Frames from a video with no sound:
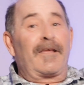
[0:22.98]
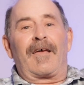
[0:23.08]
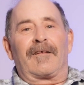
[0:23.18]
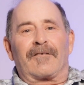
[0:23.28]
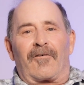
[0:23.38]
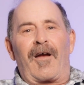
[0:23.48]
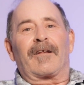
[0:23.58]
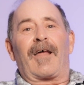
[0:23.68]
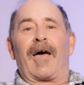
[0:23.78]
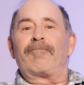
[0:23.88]
Yeah,
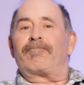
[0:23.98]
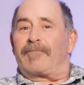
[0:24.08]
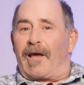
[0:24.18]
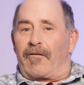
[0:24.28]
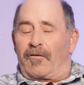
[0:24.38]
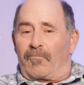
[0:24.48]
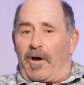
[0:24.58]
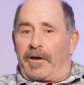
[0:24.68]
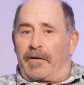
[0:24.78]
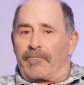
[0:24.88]
correct. I'm Downhill
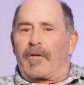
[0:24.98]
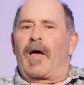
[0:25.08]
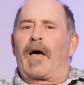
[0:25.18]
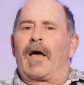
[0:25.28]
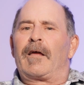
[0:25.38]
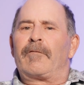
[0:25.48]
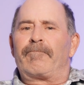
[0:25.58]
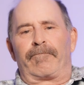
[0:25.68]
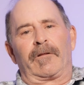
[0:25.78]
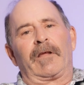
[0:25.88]
Mike. I've
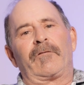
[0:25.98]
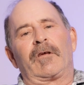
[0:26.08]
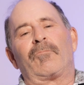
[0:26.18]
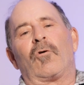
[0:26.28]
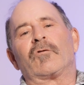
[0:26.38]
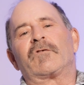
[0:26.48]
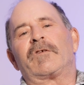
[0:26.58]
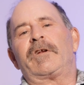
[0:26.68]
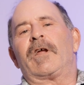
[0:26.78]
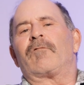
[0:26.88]
been living in Boulder
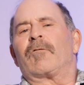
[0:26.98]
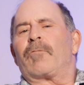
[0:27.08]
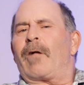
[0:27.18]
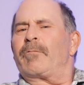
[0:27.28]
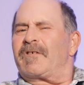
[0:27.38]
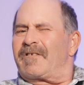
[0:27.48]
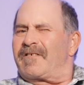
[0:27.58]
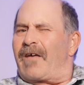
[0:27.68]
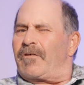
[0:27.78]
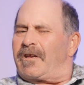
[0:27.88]
City now for probably
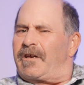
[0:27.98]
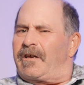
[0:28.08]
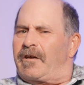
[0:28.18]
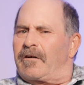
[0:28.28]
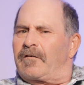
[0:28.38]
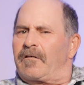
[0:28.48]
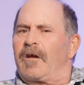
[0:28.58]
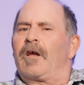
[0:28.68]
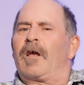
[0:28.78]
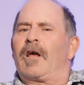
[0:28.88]
17 years.
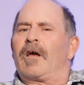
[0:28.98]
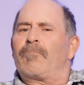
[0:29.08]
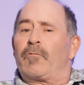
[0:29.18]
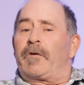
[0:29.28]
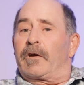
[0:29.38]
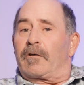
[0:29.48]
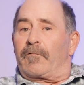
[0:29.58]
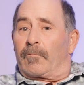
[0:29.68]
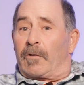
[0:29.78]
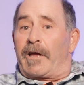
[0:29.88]
Moved here
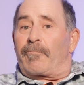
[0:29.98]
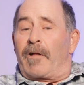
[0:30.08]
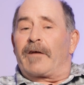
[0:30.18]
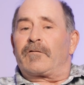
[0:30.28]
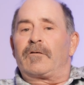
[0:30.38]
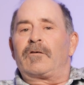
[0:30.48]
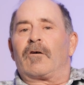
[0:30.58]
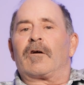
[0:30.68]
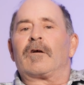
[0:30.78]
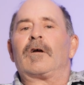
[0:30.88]
from Lake Placid, New
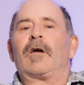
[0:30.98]
York.